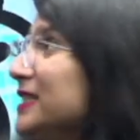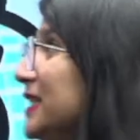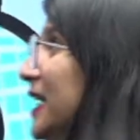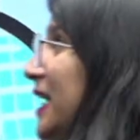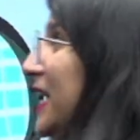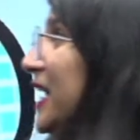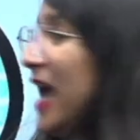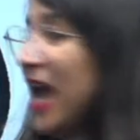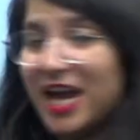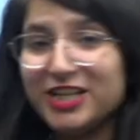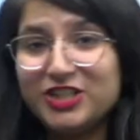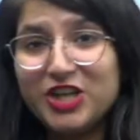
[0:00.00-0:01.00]

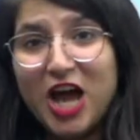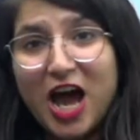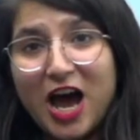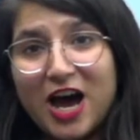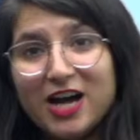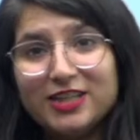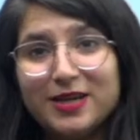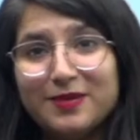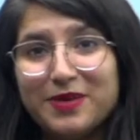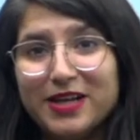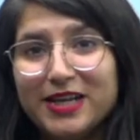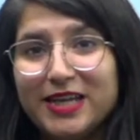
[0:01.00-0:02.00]

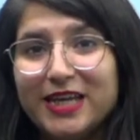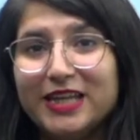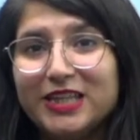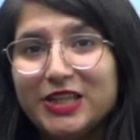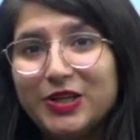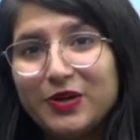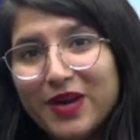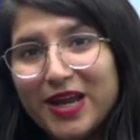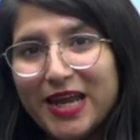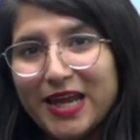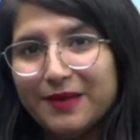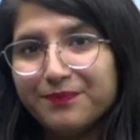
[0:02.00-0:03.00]
T-H-R-E-E-3.